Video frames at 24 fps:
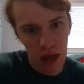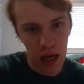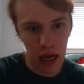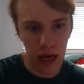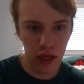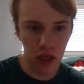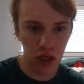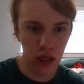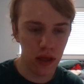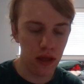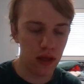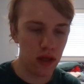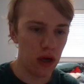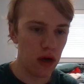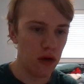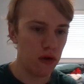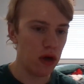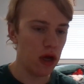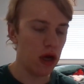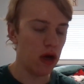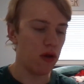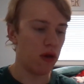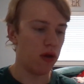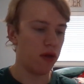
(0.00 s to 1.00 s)
I just
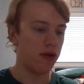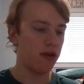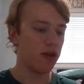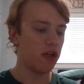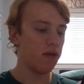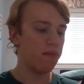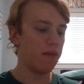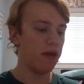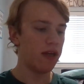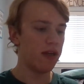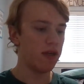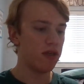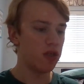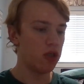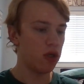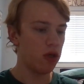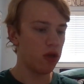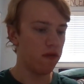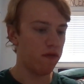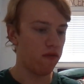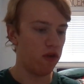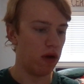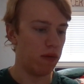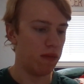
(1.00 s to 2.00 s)
don't know. There's too many to
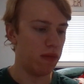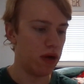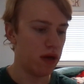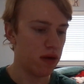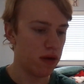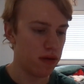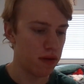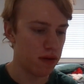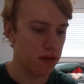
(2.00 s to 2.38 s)
choose from.